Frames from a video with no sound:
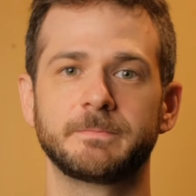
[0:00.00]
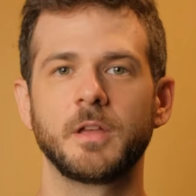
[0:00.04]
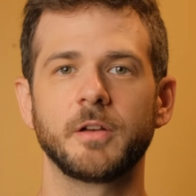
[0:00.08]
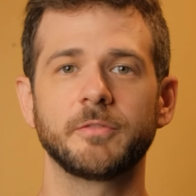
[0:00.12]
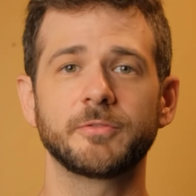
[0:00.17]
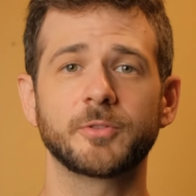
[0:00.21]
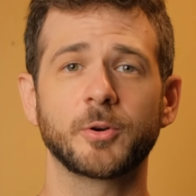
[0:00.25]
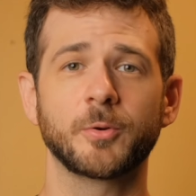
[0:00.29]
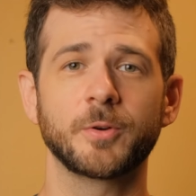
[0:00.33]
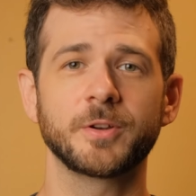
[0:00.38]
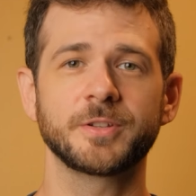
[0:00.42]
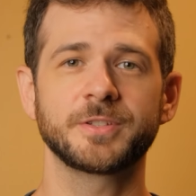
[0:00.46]

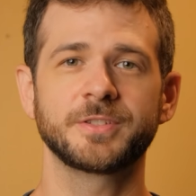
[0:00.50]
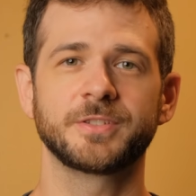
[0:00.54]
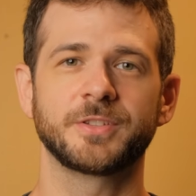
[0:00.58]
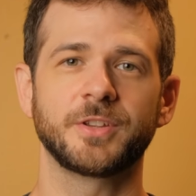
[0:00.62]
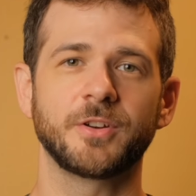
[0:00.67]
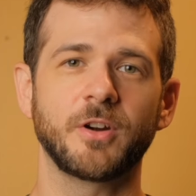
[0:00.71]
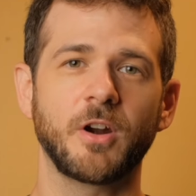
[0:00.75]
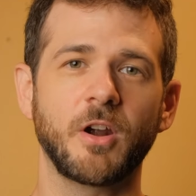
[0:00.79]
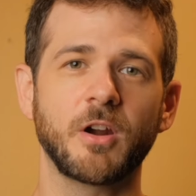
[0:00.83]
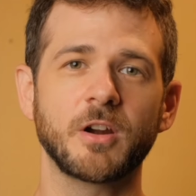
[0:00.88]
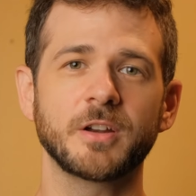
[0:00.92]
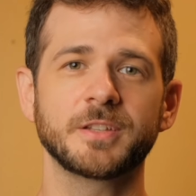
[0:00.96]
Of course,
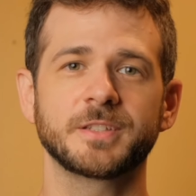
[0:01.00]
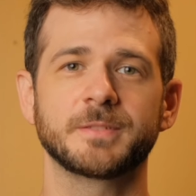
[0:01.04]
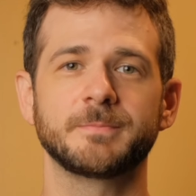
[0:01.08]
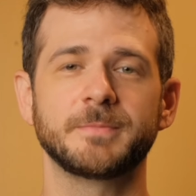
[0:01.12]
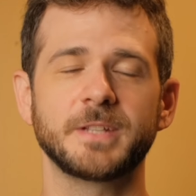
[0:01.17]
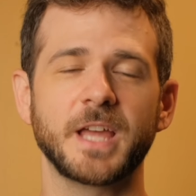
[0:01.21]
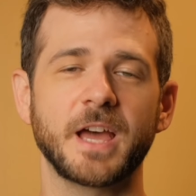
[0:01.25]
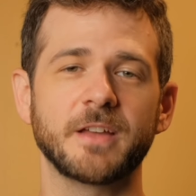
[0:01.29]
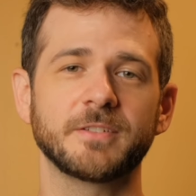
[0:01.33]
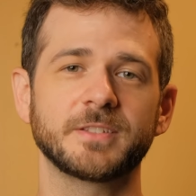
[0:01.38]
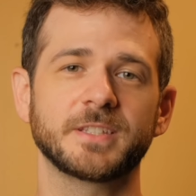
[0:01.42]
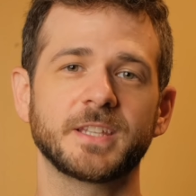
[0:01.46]
there are some
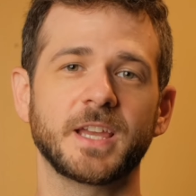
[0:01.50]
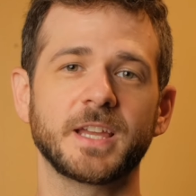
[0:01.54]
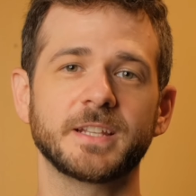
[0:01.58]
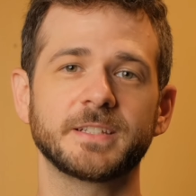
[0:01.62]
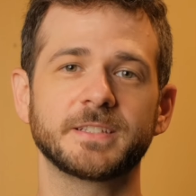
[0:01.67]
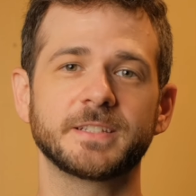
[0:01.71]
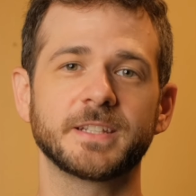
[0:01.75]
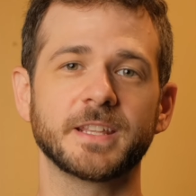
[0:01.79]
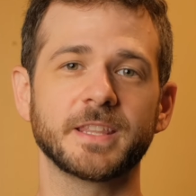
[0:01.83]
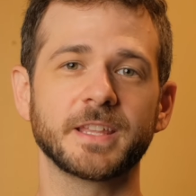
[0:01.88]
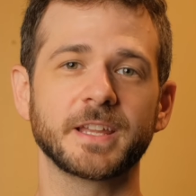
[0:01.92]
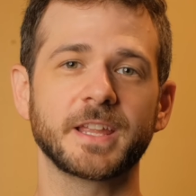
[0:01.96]

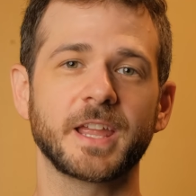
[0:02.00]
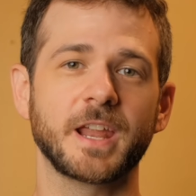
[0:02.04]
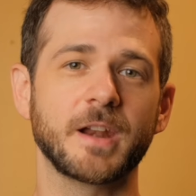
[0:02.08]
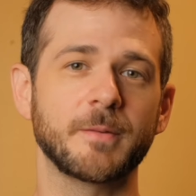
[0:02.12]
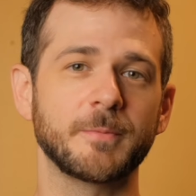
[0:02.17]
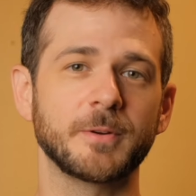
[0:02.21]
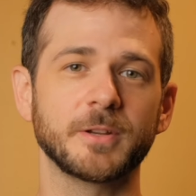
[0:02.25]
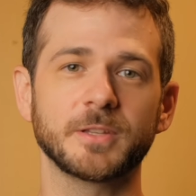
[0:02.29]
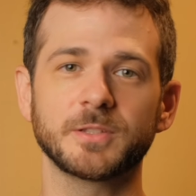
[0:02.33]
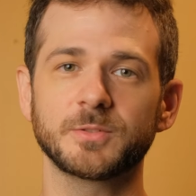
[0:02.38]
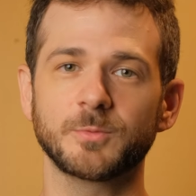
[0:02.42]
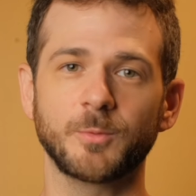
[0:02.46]
downsides to the
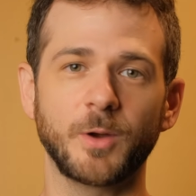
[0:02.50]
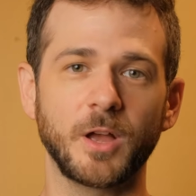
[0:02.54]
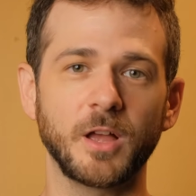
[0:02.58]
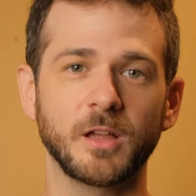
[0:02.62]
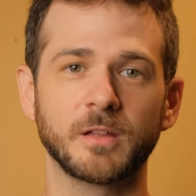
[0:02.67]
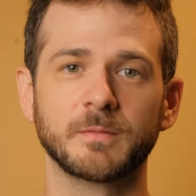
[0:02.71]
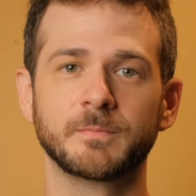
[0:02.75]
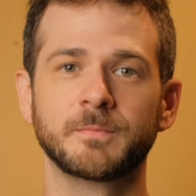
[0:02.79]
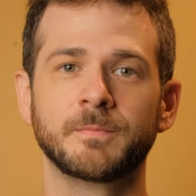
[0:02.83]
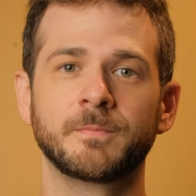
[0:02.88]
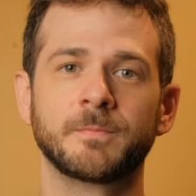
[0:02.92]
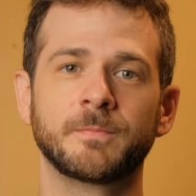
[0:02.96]
camera as
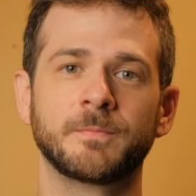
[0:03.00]
well.